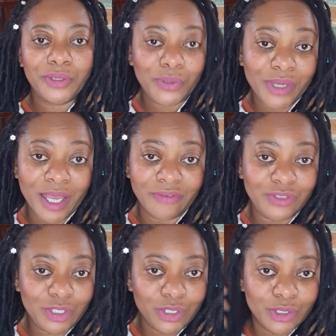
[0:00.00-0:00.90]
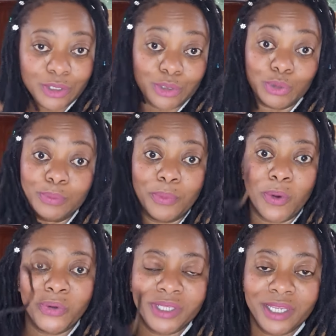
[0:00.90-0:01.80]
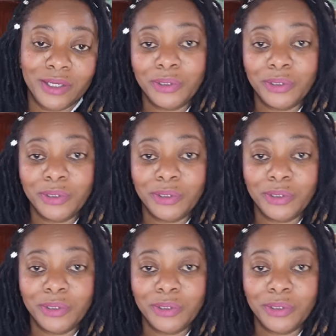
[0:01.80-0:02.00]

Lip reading: Good afternoon, good morning,